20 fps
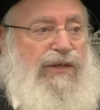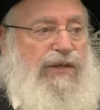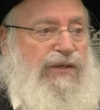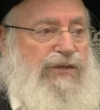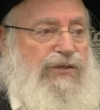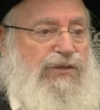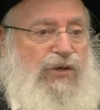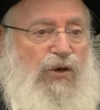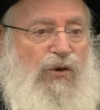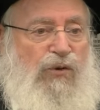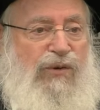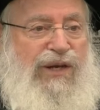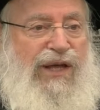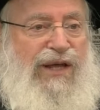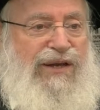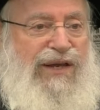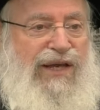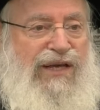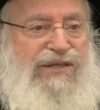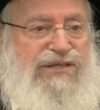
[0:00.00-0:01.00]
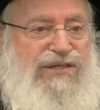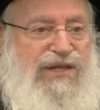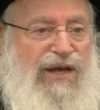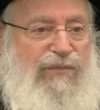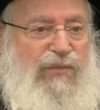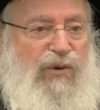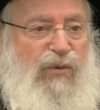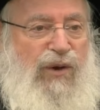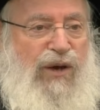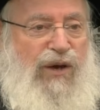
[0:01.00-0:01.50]
So not next
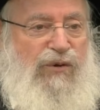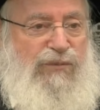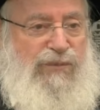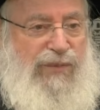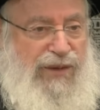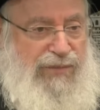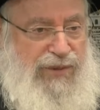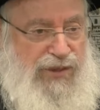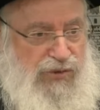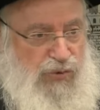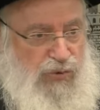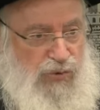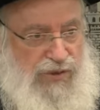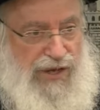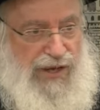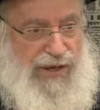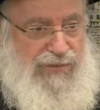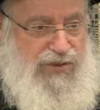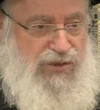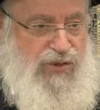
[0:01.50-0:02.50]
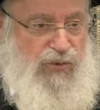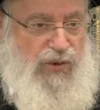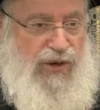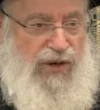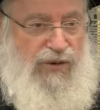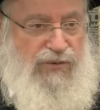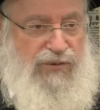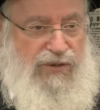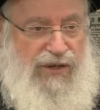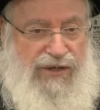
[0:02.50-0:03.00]
time around, maybe 2 times around,